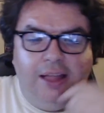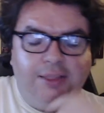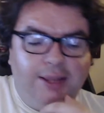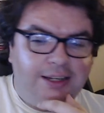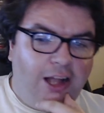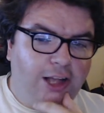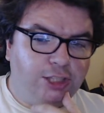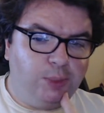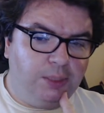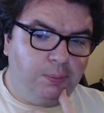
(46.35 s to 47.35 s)
that caused
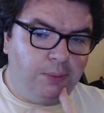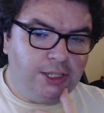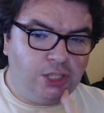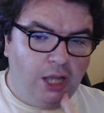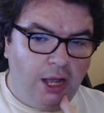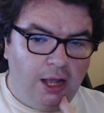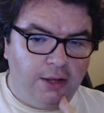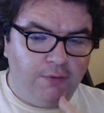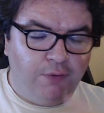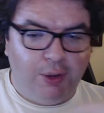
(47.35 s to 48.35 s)
me to miss
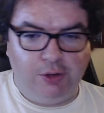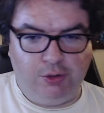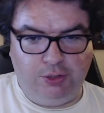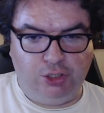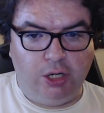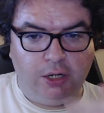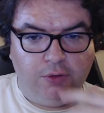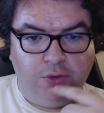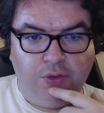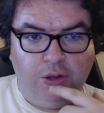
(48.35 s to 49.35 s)
a very early chunk of
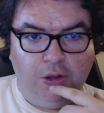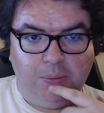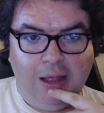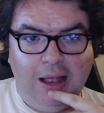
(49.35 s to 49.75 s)
the film.